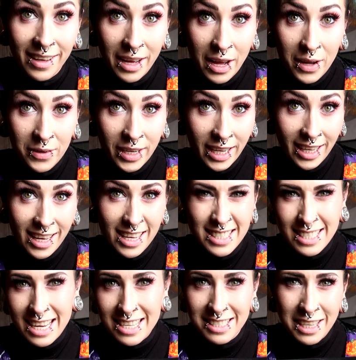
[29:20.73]
All right,
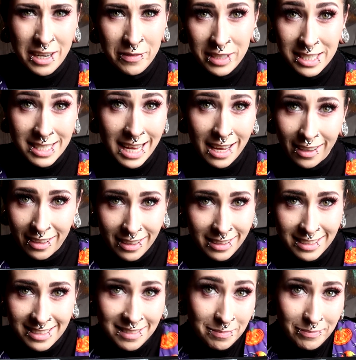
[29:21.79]
guys. Yeah, sorry for this angle.
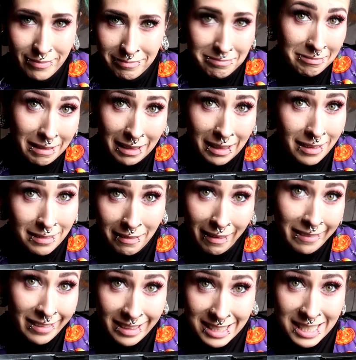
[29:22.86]
It's,
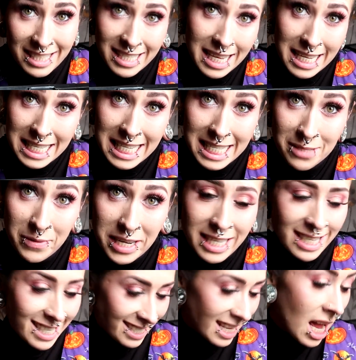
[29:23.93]
it's not, it is what
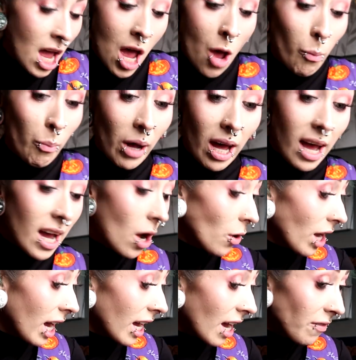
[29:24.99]
it is. But
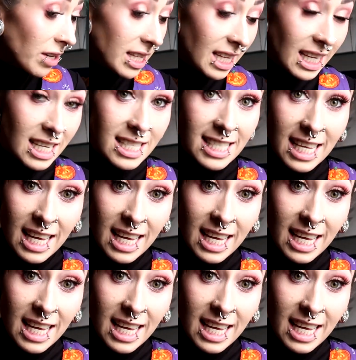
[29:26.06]
okay, everything is